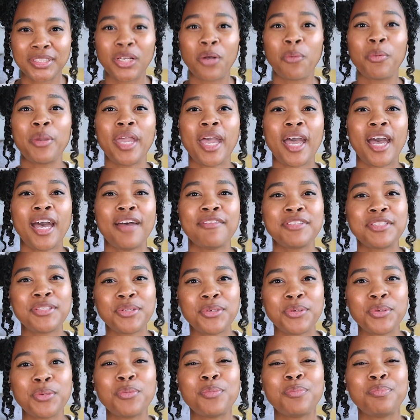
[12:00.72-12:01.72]
So we have
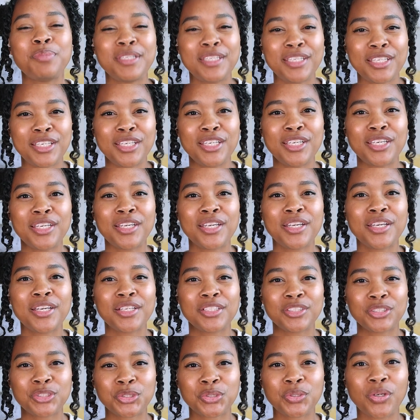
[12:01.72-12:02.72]
to be
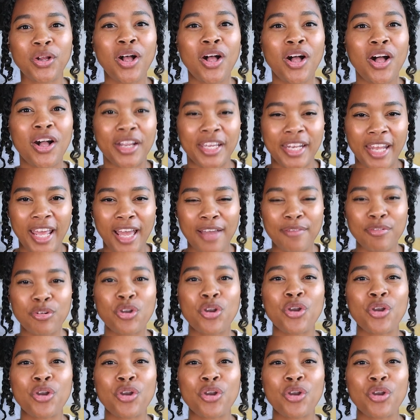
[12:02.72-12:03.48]
strong and have